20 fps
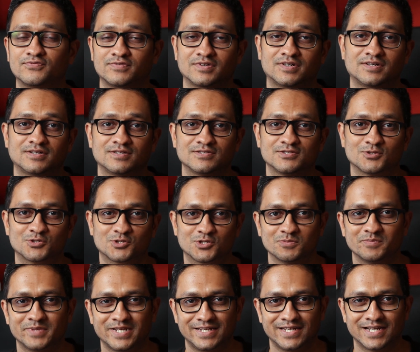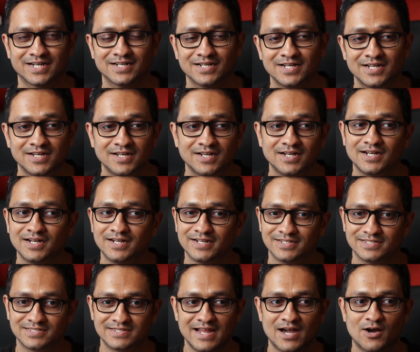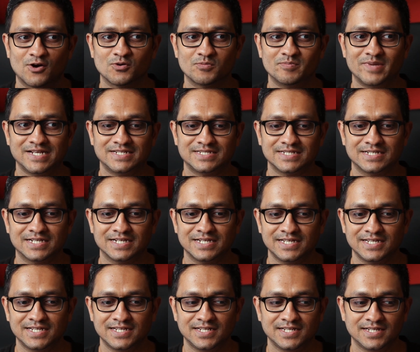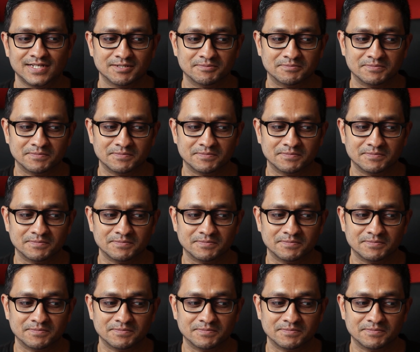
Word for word: uh, social media is now basically